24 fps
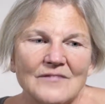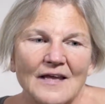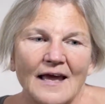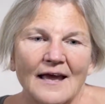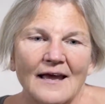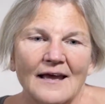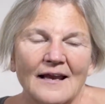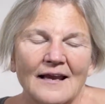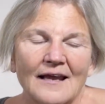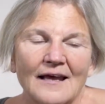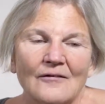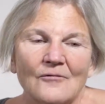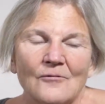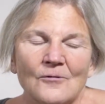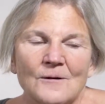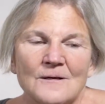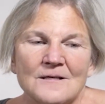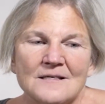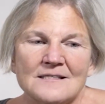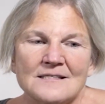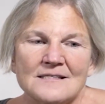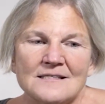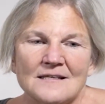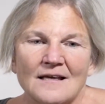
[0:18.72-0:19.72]
it
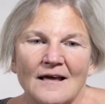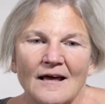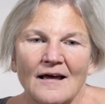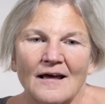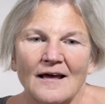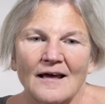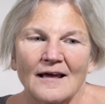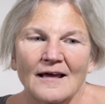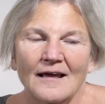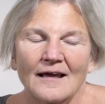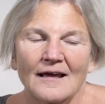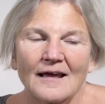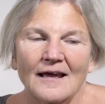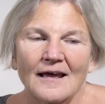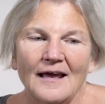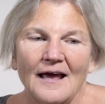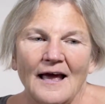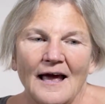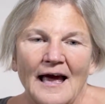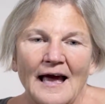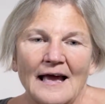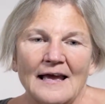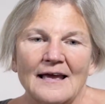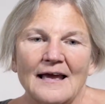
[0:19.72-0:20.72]
was, Lauren
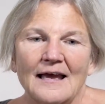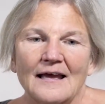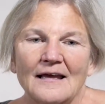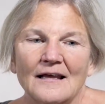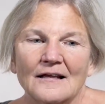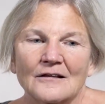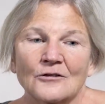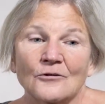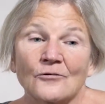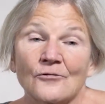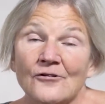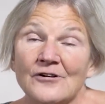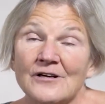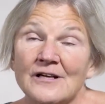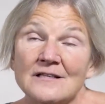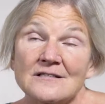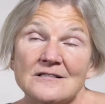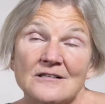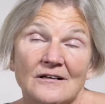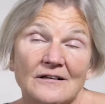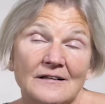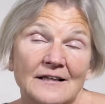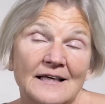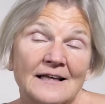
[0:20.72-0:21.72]
and
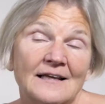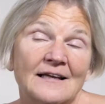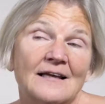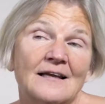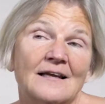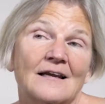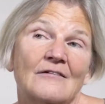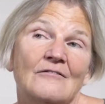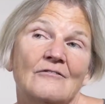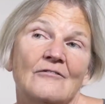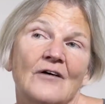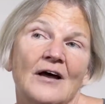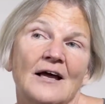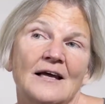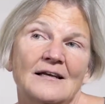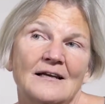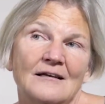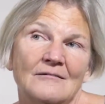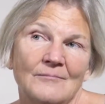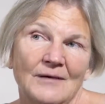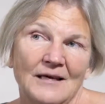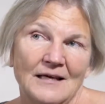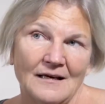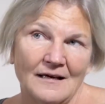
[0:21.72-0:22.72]
Darlene had
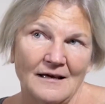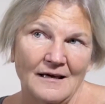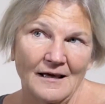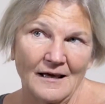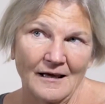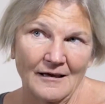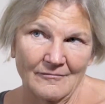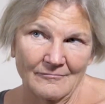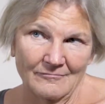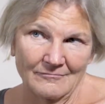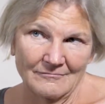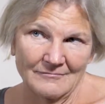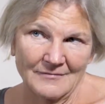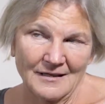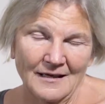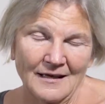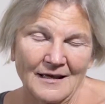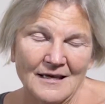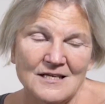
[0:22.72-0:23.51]
invited me to come